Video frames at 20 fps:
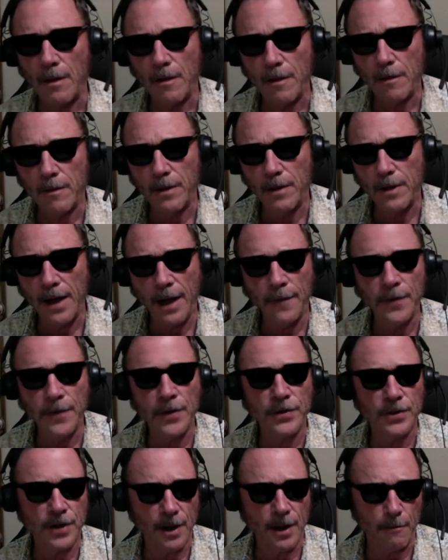You have to
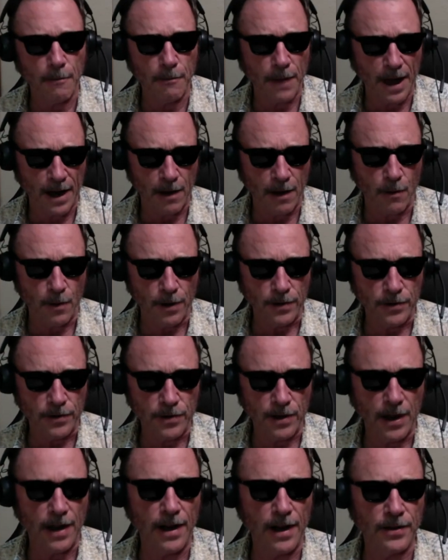step backwards.
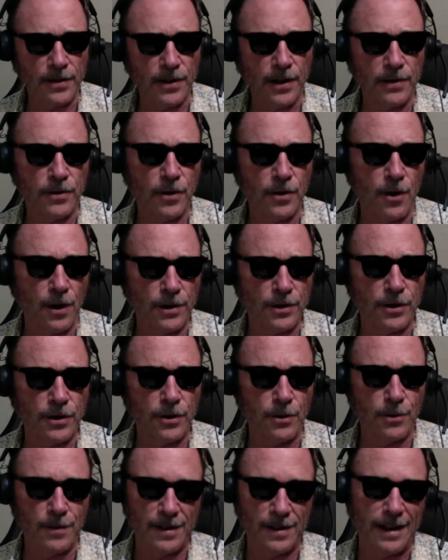And as I taught you,